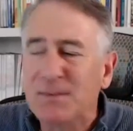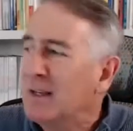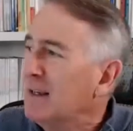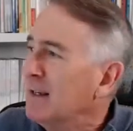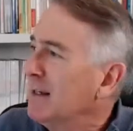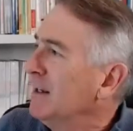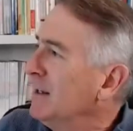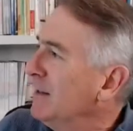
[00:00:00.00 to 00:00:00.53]

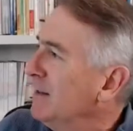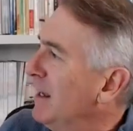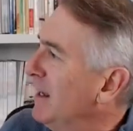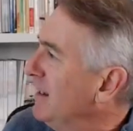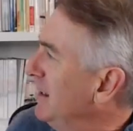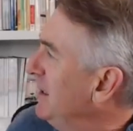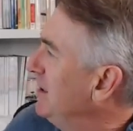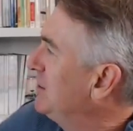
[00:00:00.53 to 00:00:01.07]
Yeah.
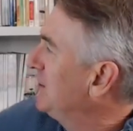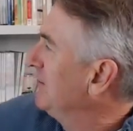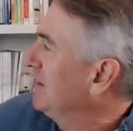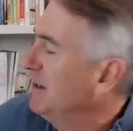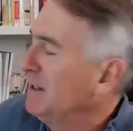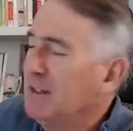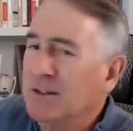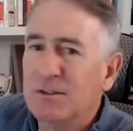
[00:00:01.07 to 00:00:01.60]
That each of
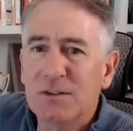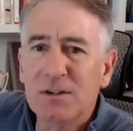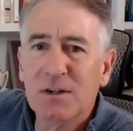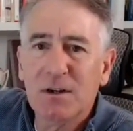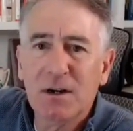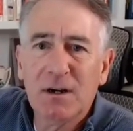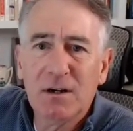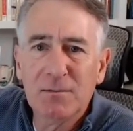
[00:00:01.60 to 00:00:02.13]
these
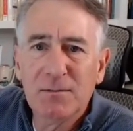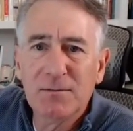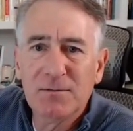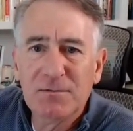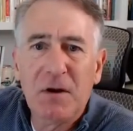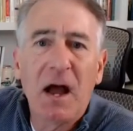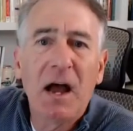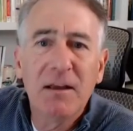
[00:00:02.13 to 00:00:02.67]

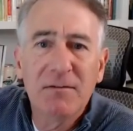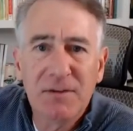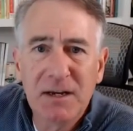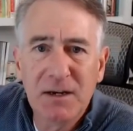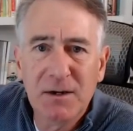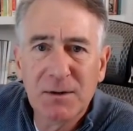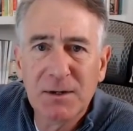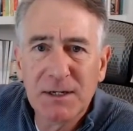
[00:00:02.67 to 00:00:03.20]
5
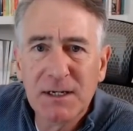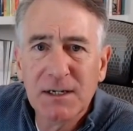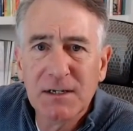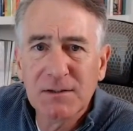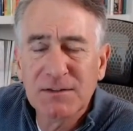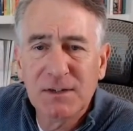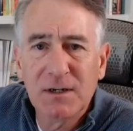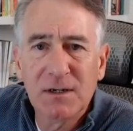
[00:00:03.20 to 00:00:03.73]

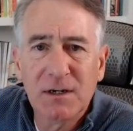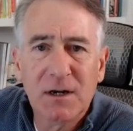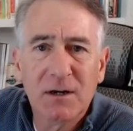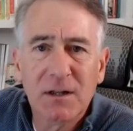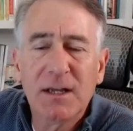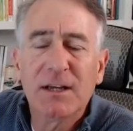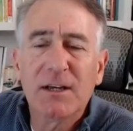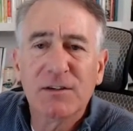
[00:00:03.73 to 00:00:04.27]
areas are
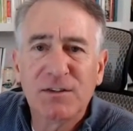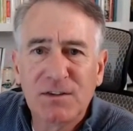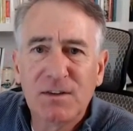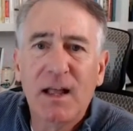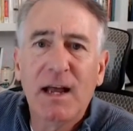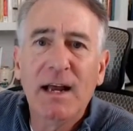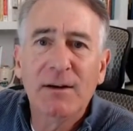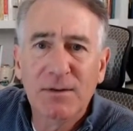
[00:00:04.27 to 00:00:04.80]
like a
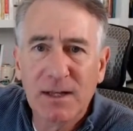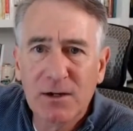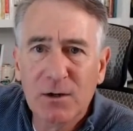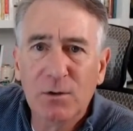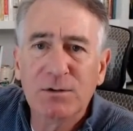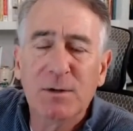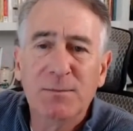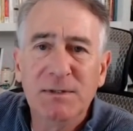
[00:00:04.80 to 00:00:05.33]
slider that
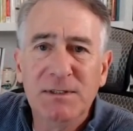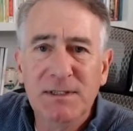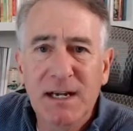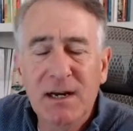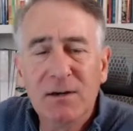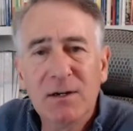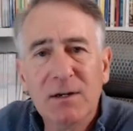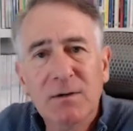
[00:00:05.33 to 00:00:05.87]
goes up and
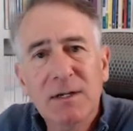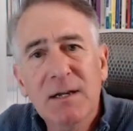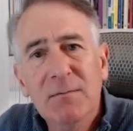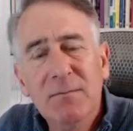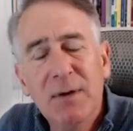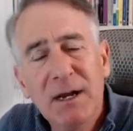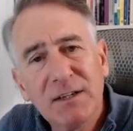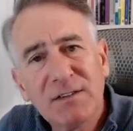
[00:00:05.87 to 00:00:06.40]
down.
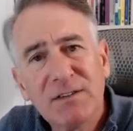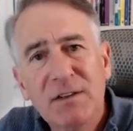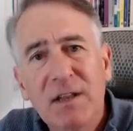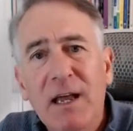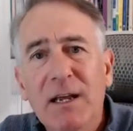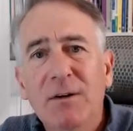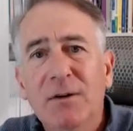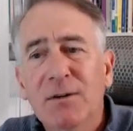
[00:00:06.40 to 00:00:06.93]
And by a
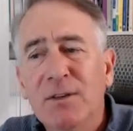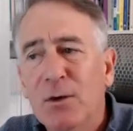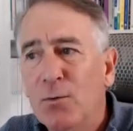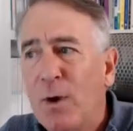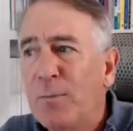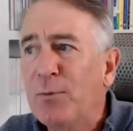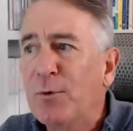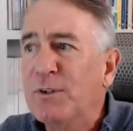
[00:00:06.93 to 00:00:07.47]
slider, they're
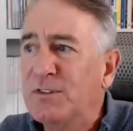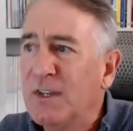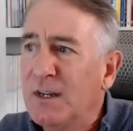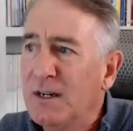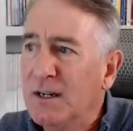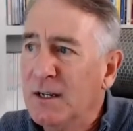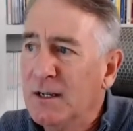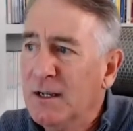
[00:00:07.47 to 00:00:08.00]

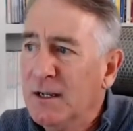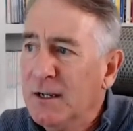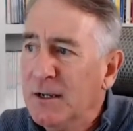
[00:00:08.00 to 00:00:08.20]
representing